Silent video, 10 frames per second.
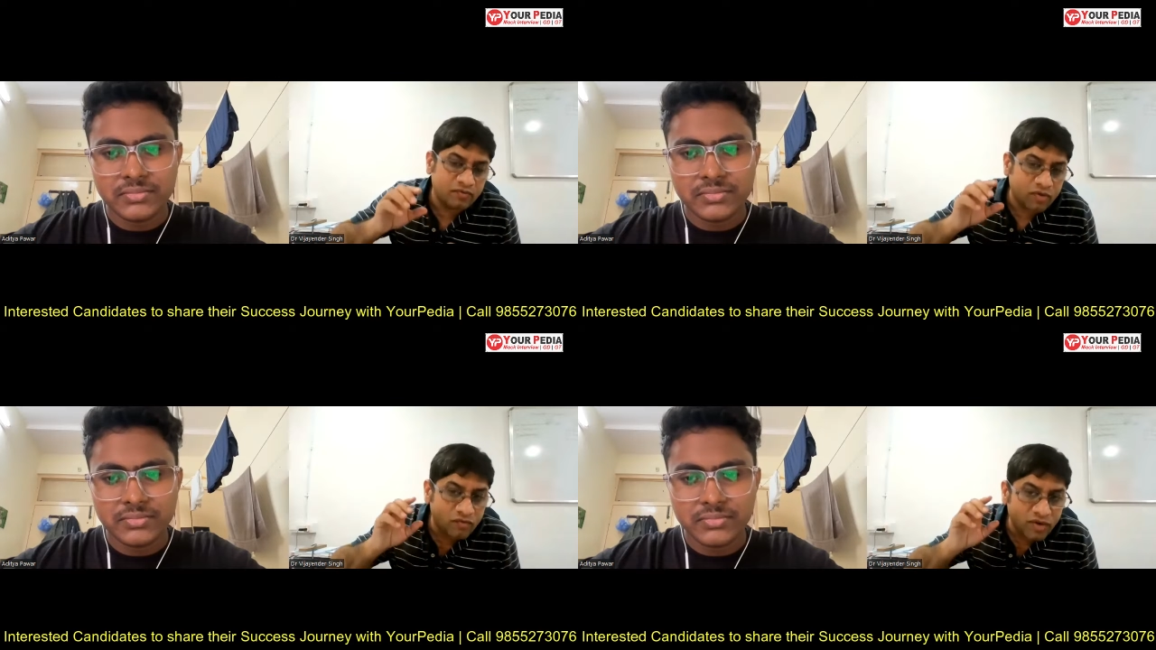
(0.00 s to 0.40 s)

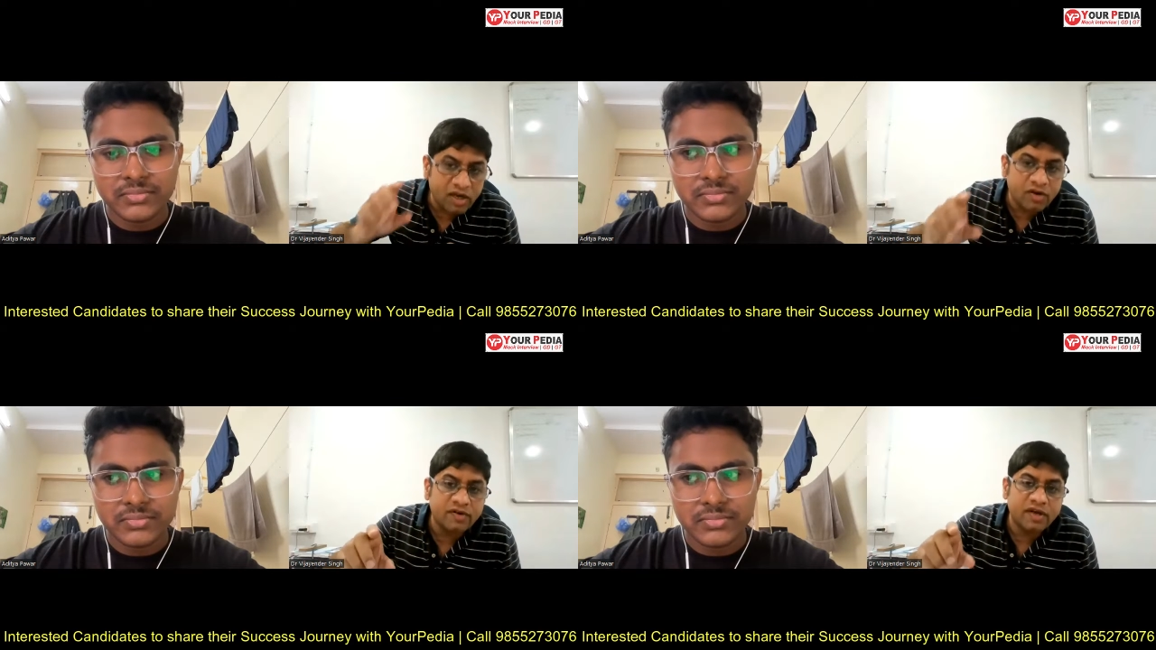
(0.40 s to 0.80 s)

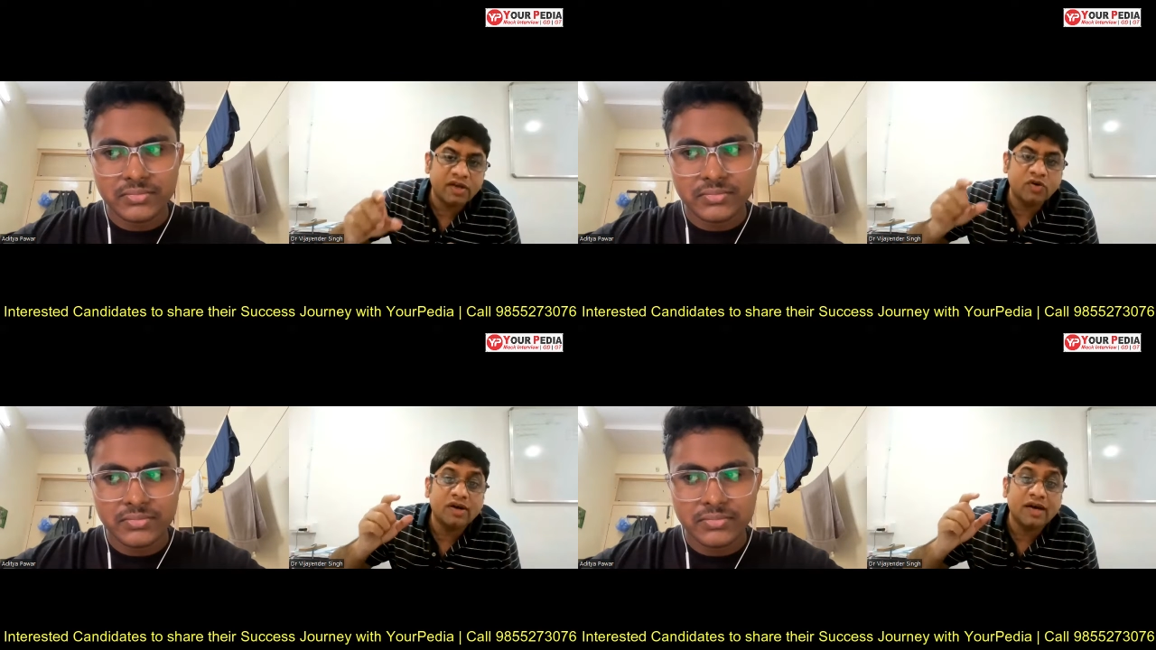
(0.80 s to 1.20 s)
Speaker 1: and from where
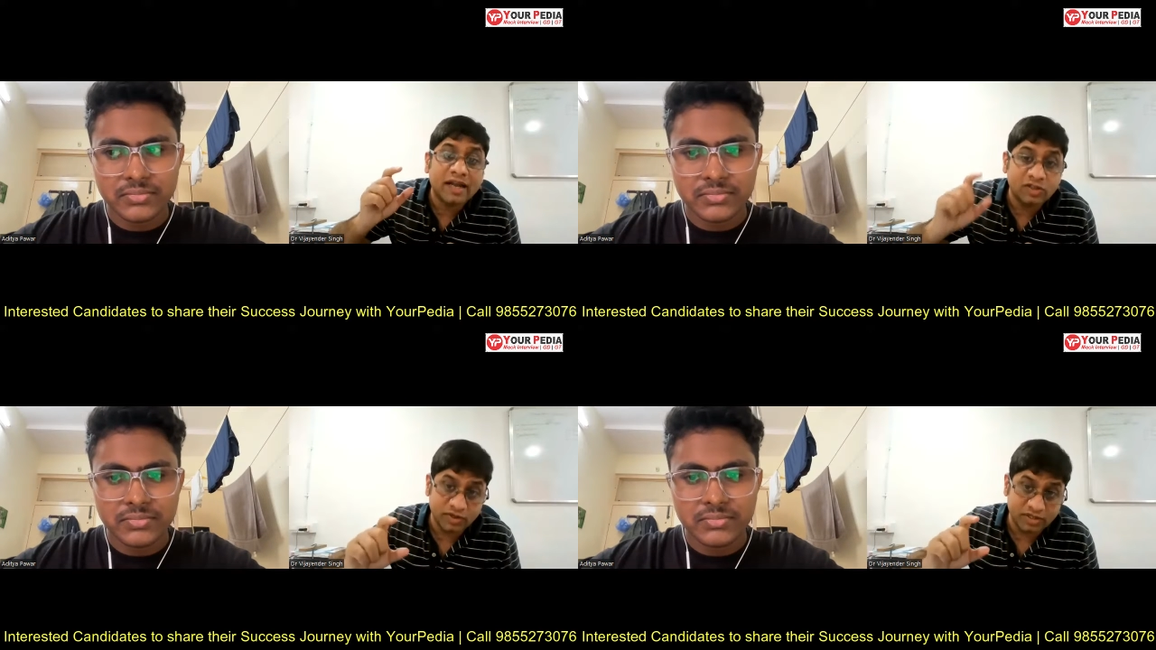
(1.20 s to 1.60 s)
you have done
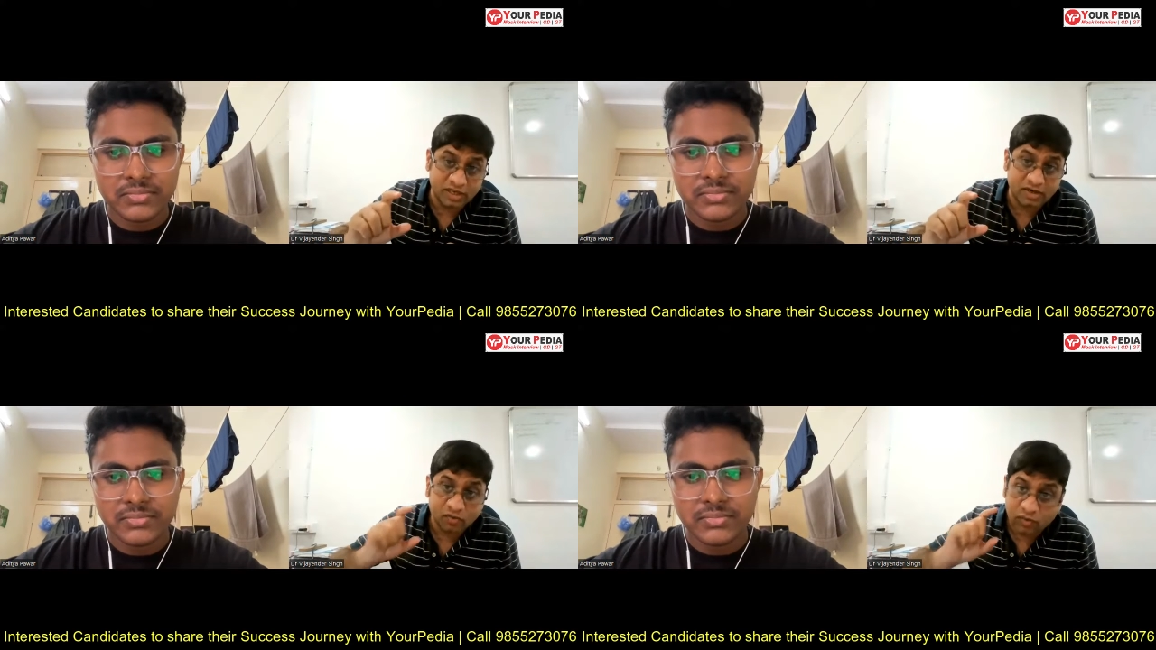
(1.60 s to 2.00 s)
your
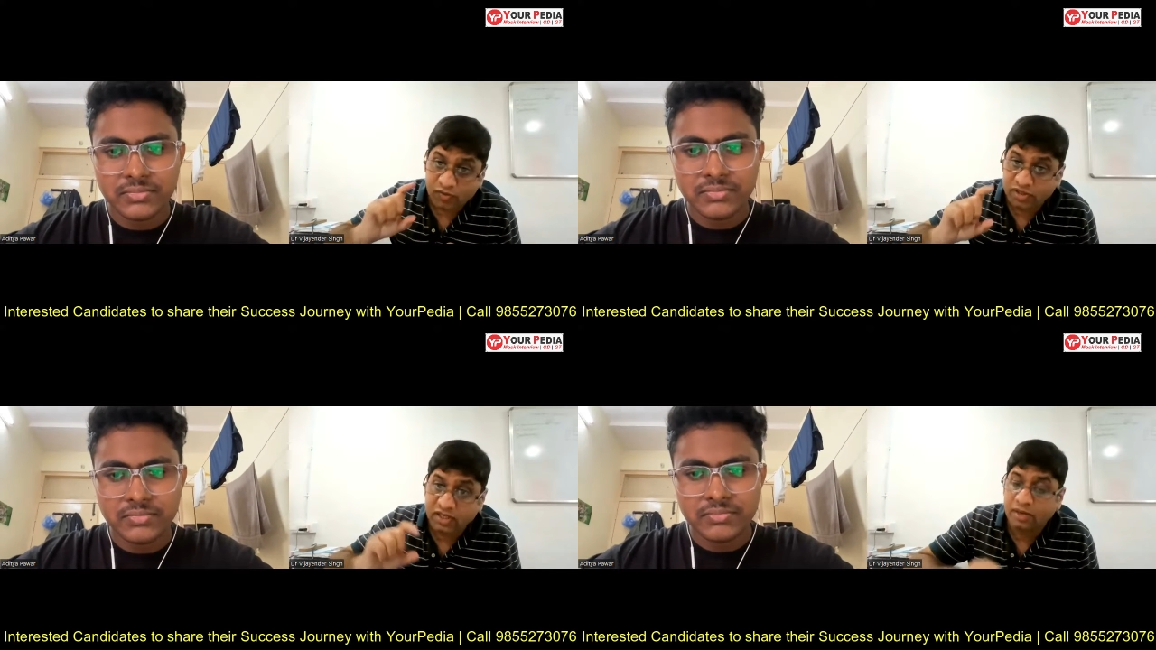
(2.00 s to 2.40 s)
graduation.